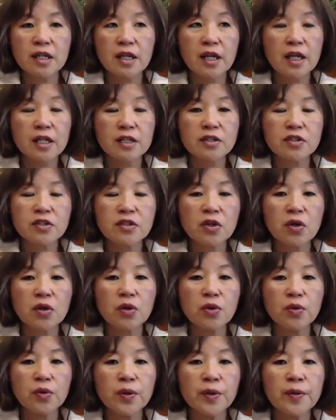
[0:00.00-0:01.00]
And
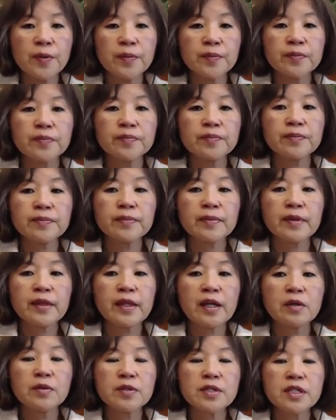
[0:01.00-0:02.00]
so
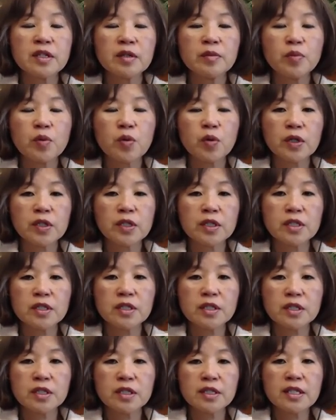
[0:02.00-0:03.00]
that was an important
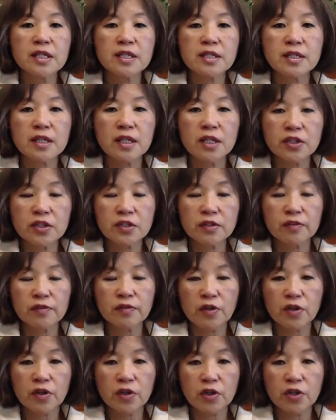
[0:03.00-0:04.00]
distinction
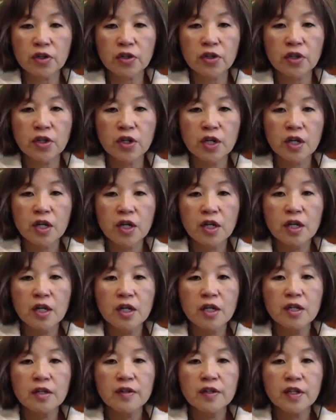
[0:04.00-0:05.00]
for her.
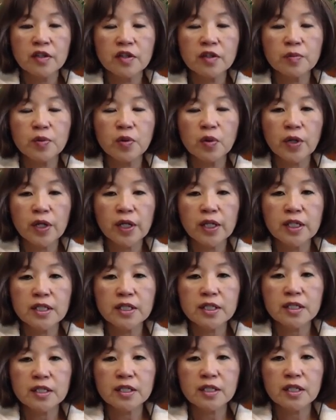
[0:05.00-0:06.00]
The other point
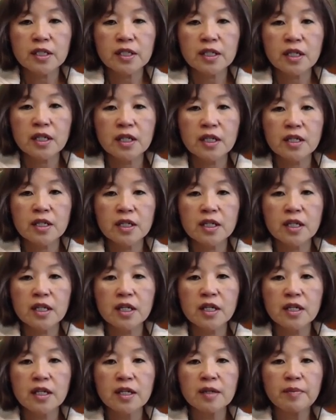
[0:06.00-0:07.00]

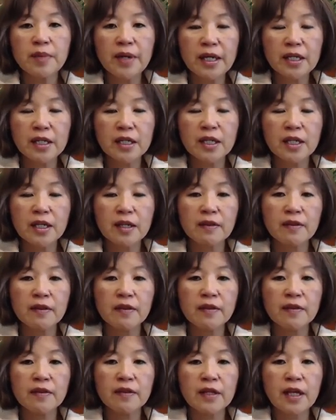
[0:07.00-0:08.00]
embedded
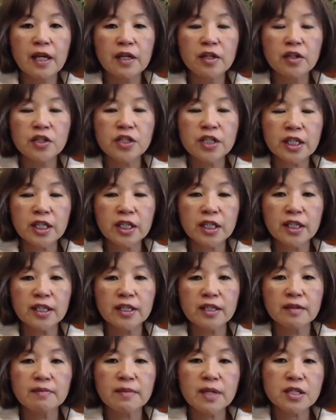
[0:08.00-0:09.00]
in energetically in
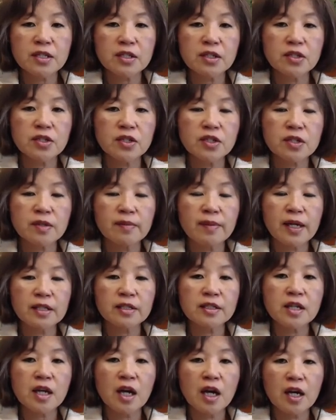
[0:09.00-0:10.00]
the message is about
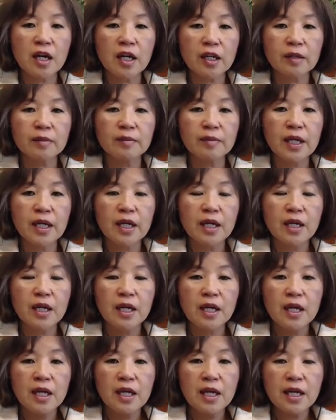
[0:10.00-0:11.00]
time,
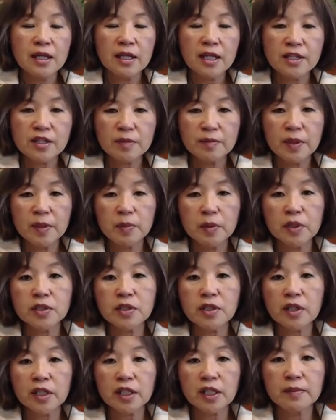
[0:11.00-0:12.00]
and lots of people are
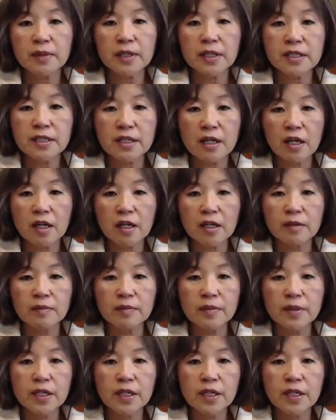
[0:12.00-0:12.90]
talking about time.